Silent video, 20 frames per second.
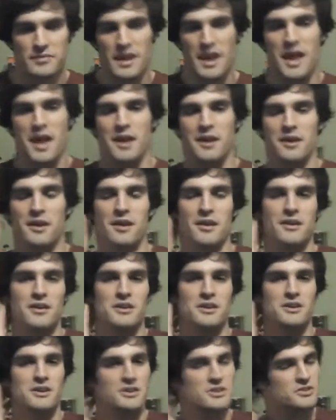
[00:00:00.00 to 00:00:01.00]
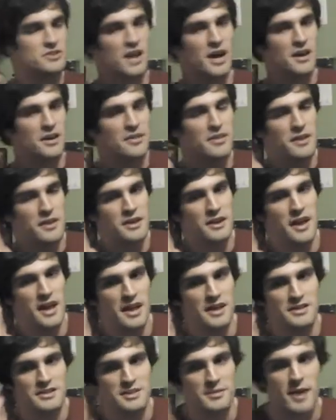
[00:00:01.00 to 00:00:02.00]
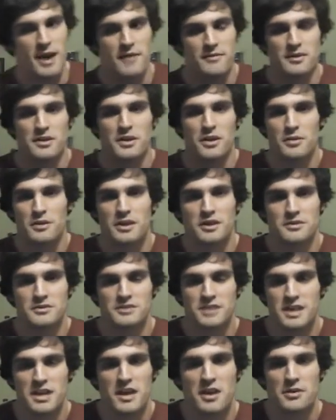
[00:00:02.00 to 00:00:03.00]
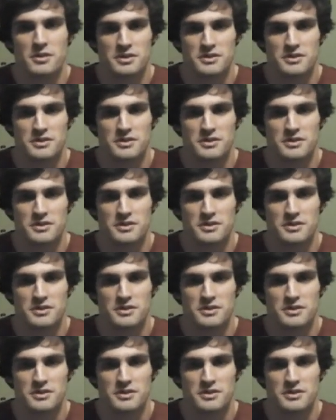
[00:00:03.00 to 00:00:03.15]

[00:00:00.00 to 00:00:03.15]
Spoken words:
And Jonathan ends up having to go kill Dio,